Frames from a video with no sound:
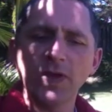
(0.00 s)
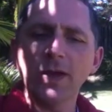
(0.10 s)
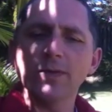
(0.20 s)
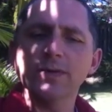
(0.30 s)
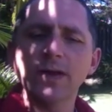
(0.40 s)

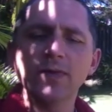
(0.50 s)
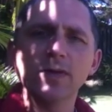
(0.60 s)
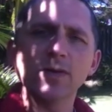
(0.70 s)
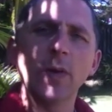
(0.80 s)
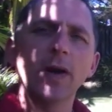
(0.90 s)
outside the
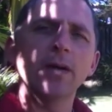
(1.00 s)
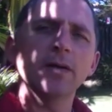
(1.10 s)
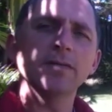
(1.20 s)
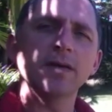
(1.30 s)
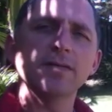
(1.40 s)
square,
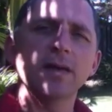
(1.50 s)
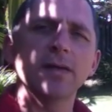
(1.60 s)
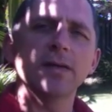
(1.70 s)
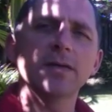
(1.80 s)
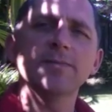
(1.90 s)
as I say
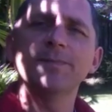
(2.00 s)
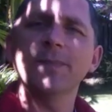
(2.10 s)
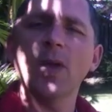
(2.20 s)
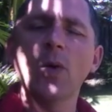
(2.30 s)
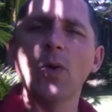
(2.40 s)
here,
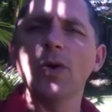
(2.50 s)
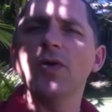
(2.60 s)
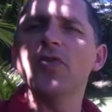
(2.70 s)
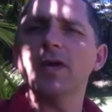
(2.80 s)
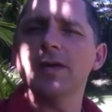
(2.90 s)
or
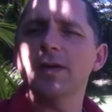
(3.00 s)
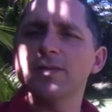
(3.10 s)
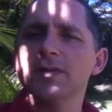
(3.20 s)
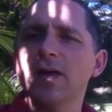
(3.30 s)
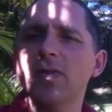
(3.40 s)
thinking
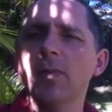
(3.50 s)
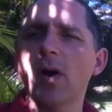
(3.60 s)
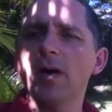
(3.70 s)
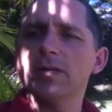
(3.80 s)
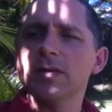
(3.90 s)
outside the
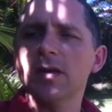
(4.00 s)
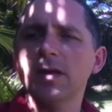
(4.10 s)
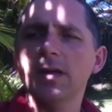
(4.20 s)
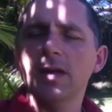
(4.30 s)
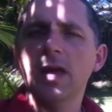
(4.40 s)
box
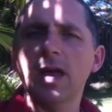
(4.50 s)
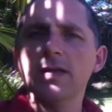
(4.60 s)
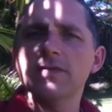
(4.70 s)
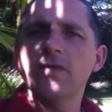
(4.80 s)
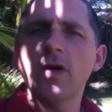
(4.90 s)

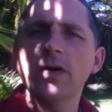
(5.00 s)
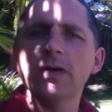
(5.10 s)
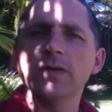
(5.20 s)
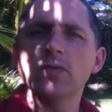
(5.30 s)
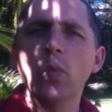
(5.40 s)
as far
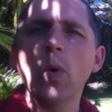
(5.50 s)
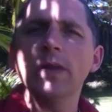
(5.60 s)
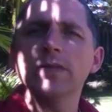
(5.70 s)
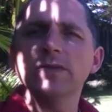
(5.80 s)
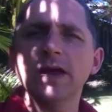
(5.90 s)
as
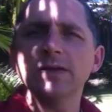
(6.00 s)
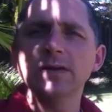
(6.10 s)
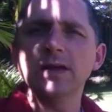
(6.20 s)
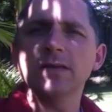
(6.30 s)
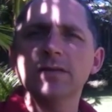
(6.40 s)
what
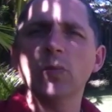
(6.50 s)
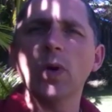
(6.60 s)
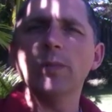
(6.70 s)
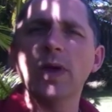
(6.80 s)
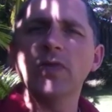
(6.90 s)
techniques and
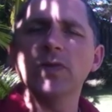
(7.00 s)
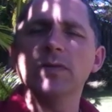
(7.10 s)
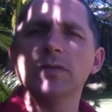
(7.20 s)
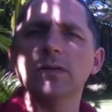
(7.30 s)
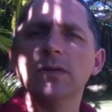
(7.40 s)
what
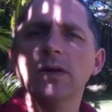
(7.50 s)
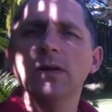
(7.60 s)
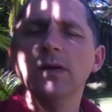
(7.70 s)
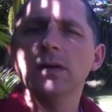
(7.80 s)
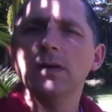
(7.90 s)
methods and
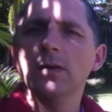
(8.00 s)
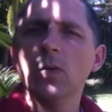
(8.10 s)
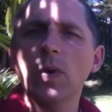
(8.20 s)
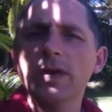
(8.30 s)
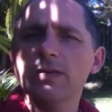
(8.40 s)

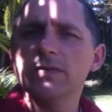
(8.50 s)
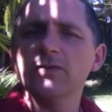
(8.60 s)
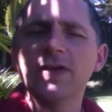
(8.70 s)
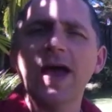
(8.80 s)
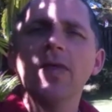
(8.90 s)
ways
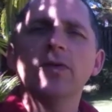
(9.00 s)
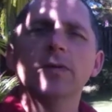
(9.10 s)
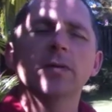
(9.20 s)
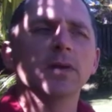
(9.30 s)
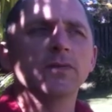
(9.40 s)
of
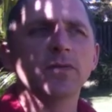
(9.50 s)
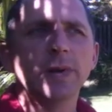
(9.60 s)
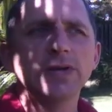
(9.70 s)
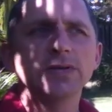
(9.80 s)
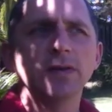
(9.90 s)
gathering the
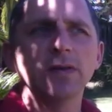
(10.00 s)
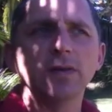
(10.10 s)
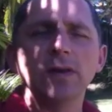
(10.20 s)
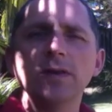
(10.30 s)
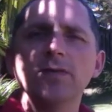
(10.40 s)
information that you
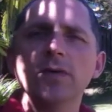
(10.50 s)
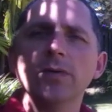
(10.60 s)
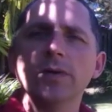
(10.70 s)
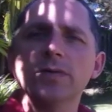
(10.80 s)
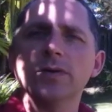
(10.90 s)
need for
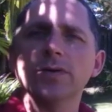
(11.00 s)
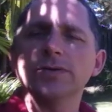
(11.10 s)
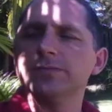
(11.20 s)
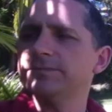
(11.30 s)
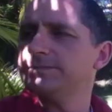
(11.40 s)
your
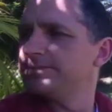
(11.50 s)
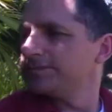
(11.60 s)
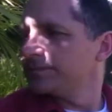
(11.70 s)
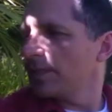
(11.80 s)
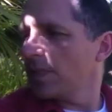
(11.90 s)
research.
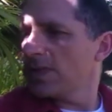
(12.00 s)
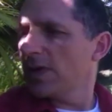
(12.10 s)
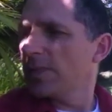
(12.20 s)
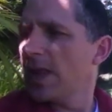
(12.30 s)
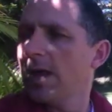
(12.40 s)
So,
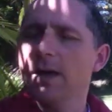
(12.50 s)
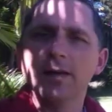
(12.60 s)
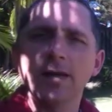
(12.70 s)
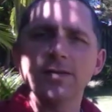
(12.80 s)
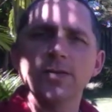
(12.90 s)

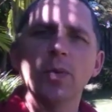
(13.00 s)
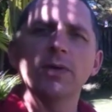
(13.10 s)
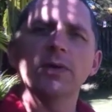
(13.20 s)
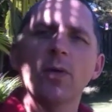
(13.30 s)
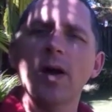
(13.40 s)
in case you're
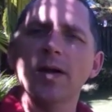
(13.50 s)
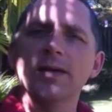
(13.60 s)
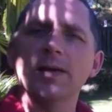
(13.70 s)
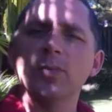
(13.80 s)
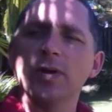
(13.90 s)
wondering why I
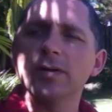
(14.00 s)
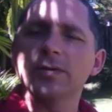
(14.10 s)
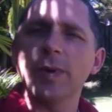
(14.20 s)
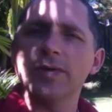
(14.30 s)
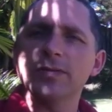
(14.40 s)
keep looking
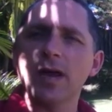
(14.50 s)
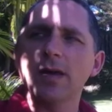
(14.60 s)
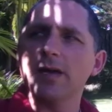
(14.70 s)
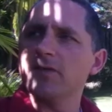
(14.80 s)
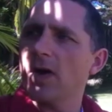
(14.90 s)
to my
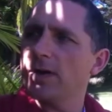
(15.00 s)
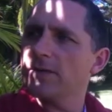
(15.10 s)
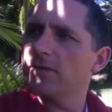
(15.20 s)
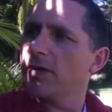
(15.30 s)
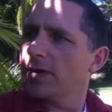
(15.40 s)
side, I've got
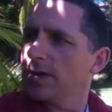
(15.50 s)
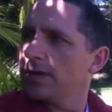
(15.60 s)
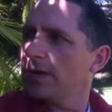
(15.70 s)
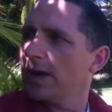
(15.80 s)
a very